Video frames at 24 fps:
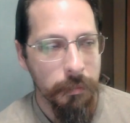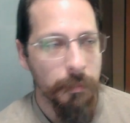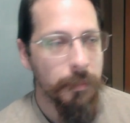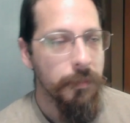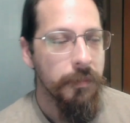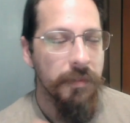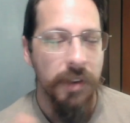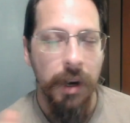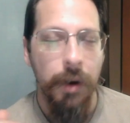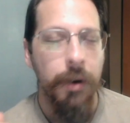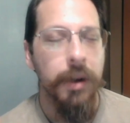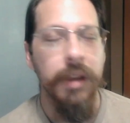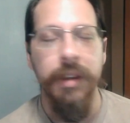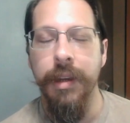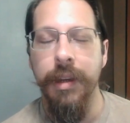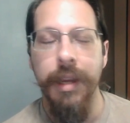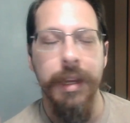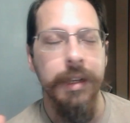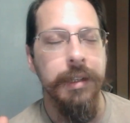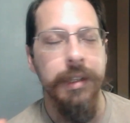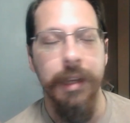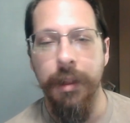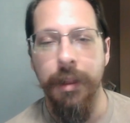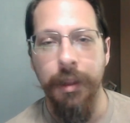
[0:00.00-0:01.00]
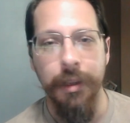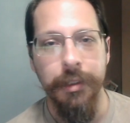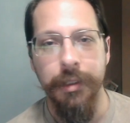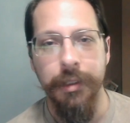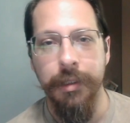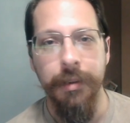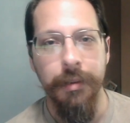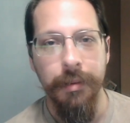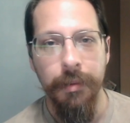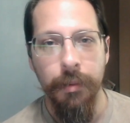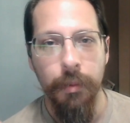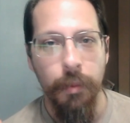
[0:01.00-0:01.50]
very
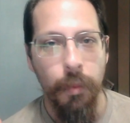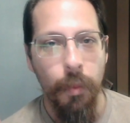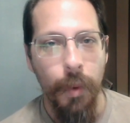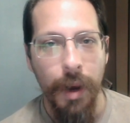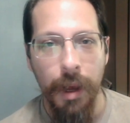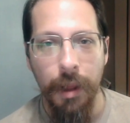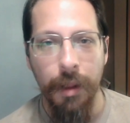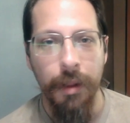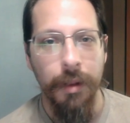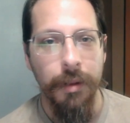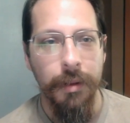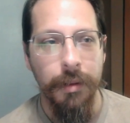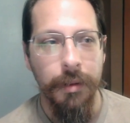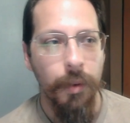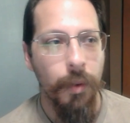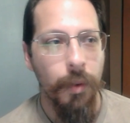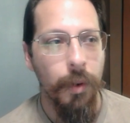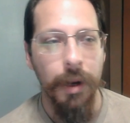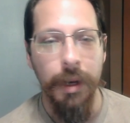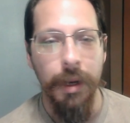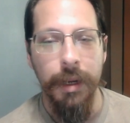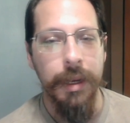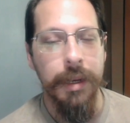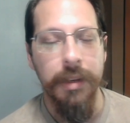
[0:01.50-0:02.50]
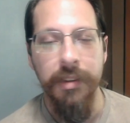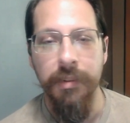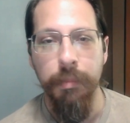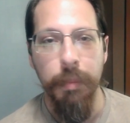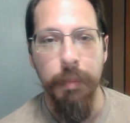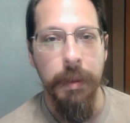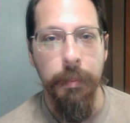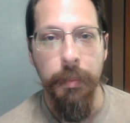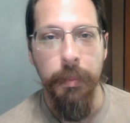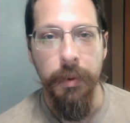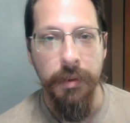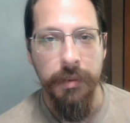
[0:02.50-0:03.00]
intelligent, well-organized
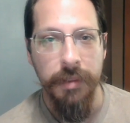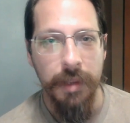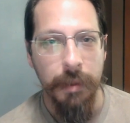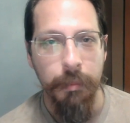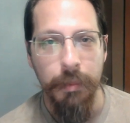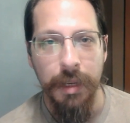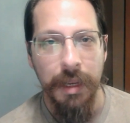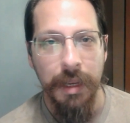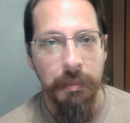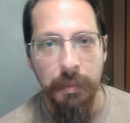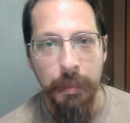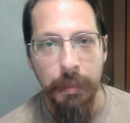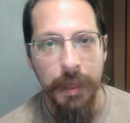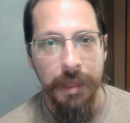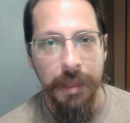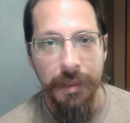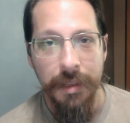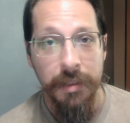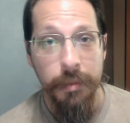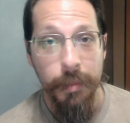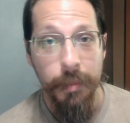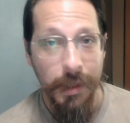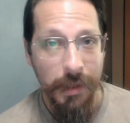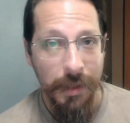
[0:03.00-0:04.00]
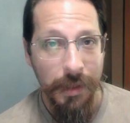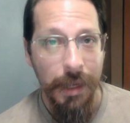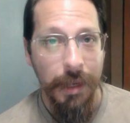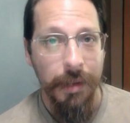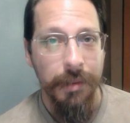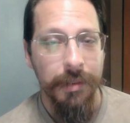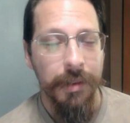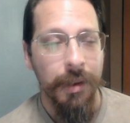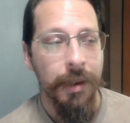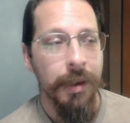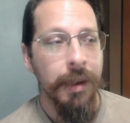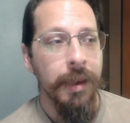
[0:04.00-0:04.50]
people sometimes make these
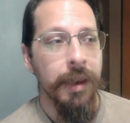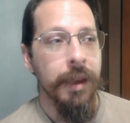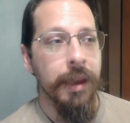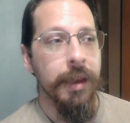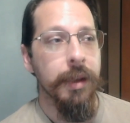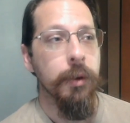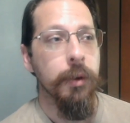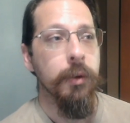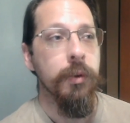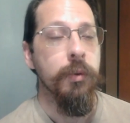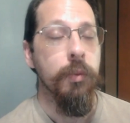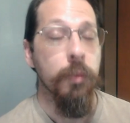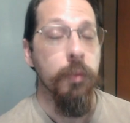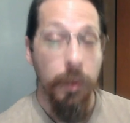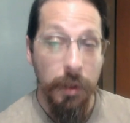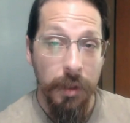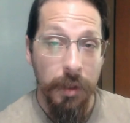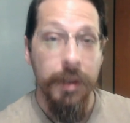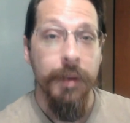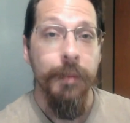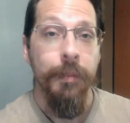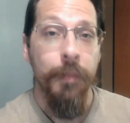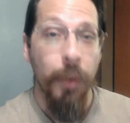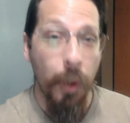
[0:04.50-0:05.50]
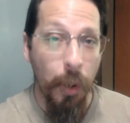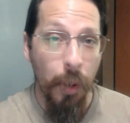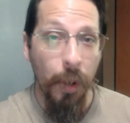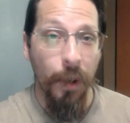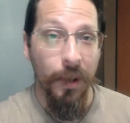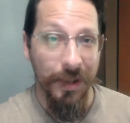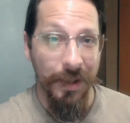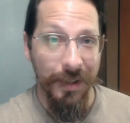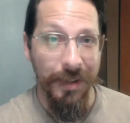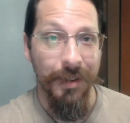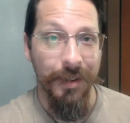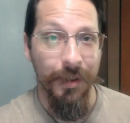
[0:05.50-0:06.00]
mistakes, and it is really
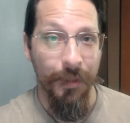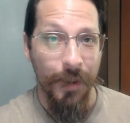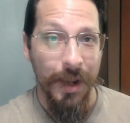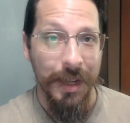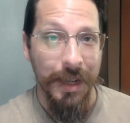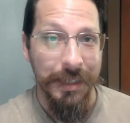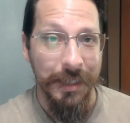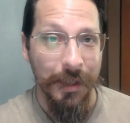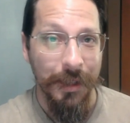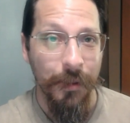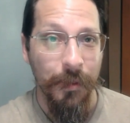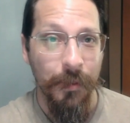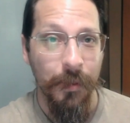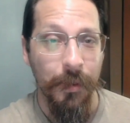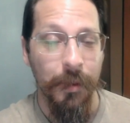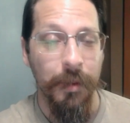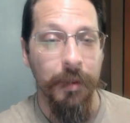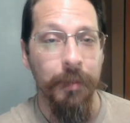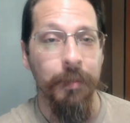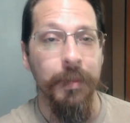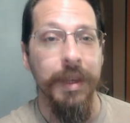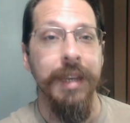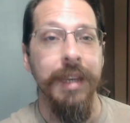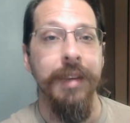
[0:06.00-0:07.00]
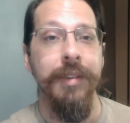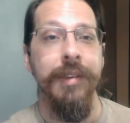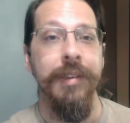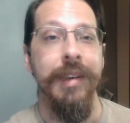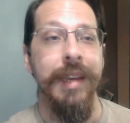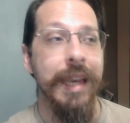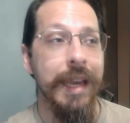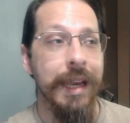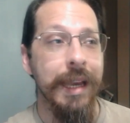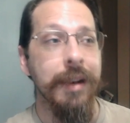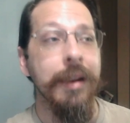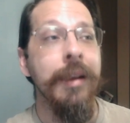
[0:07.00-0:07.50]
important to watch out for them, because,
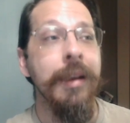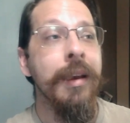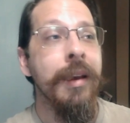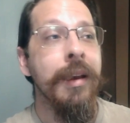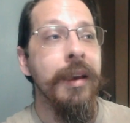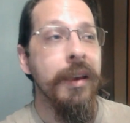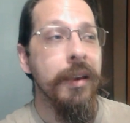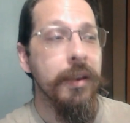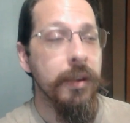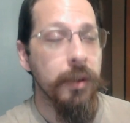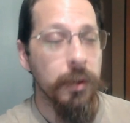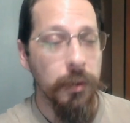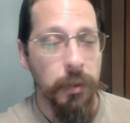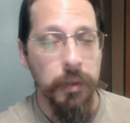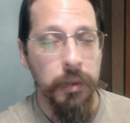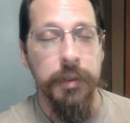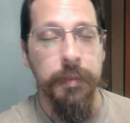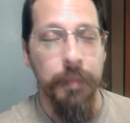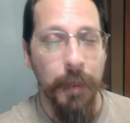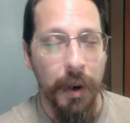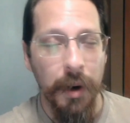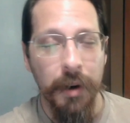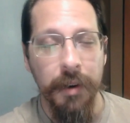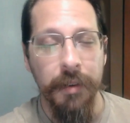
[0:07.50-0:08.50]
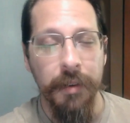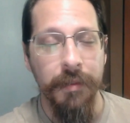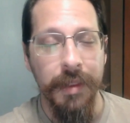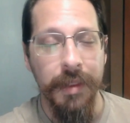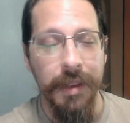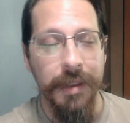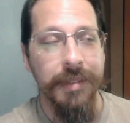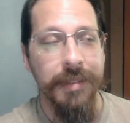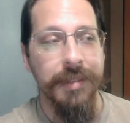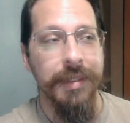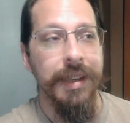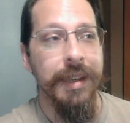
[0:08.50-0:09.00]
again, huge part of
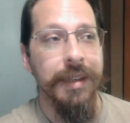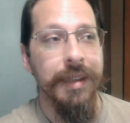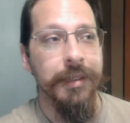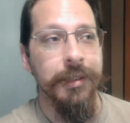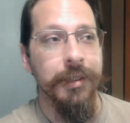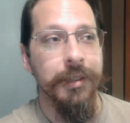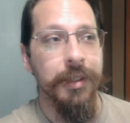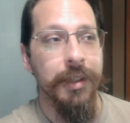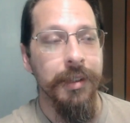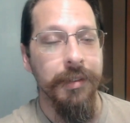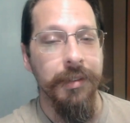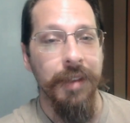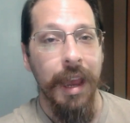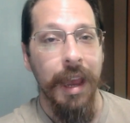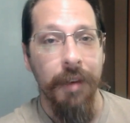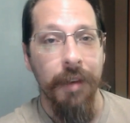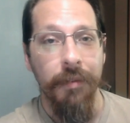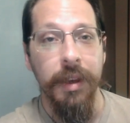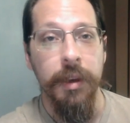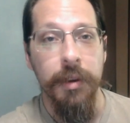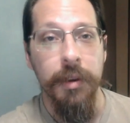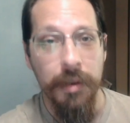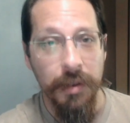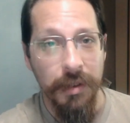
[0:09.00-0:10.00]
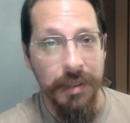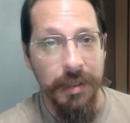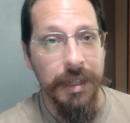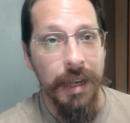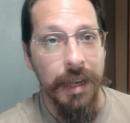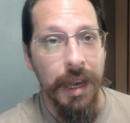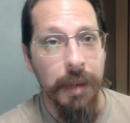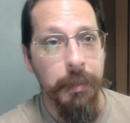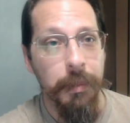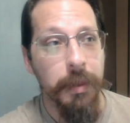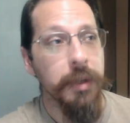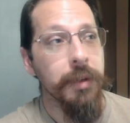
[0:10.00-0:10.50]
this is just having a good
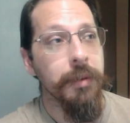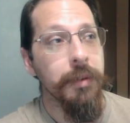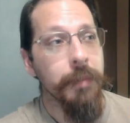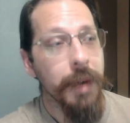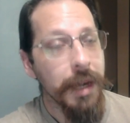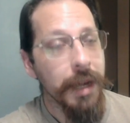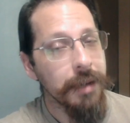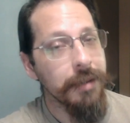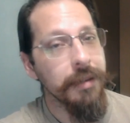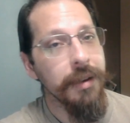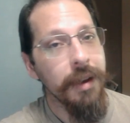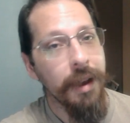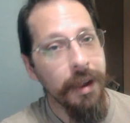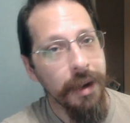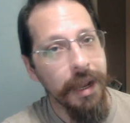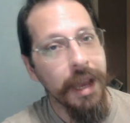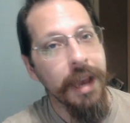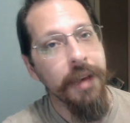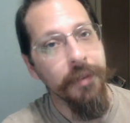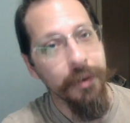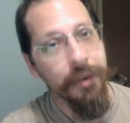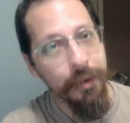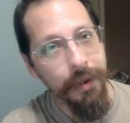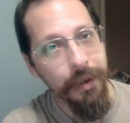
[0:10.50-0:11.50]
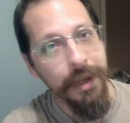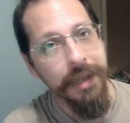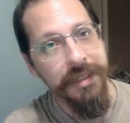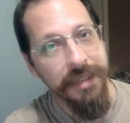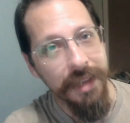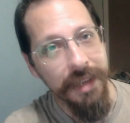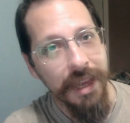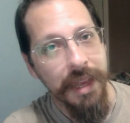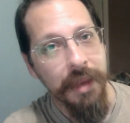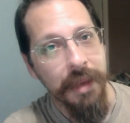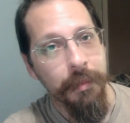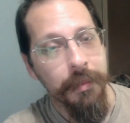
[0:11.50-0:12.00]
time, and you might not have a great
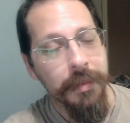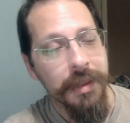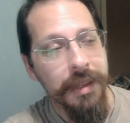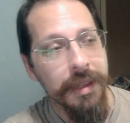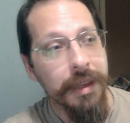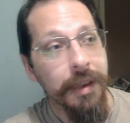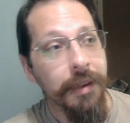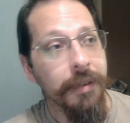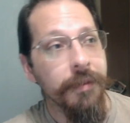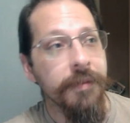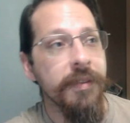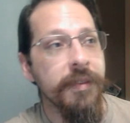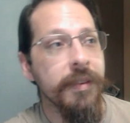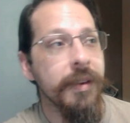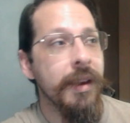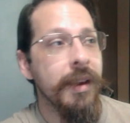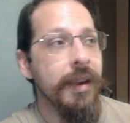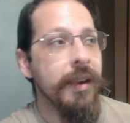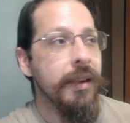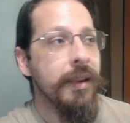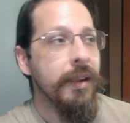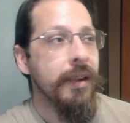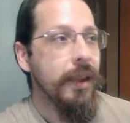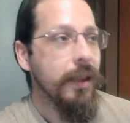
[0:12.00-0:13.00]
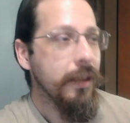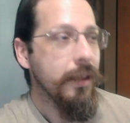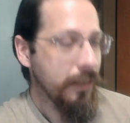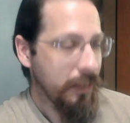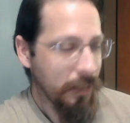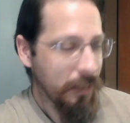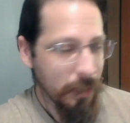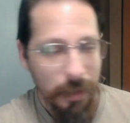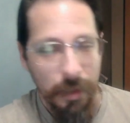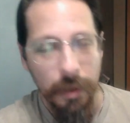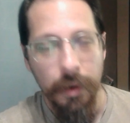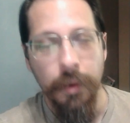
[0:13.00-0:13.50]
time if,
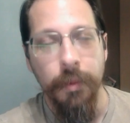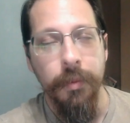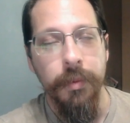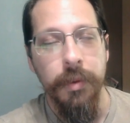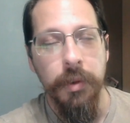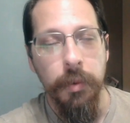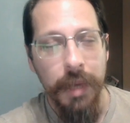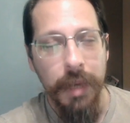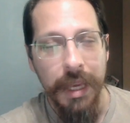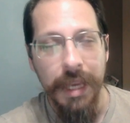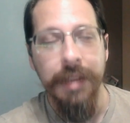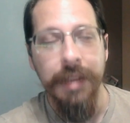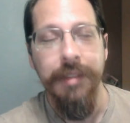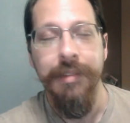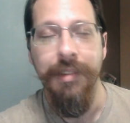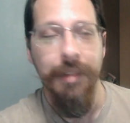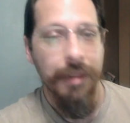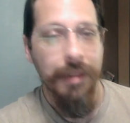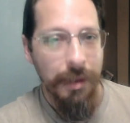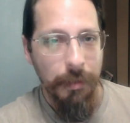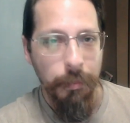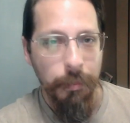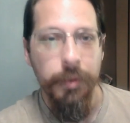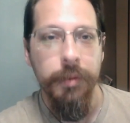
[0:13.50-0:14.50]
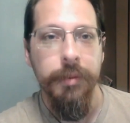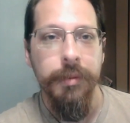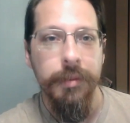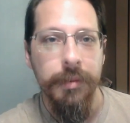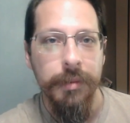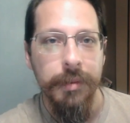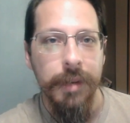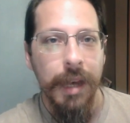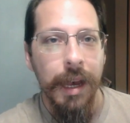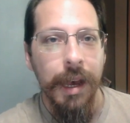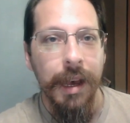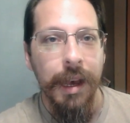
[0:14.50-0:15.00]
you know, you can't sleep
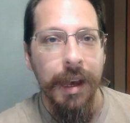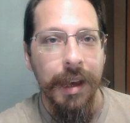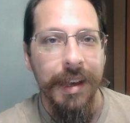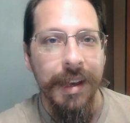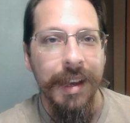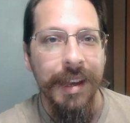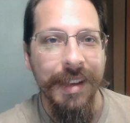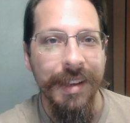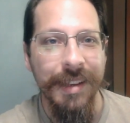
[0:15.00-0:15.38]
uh,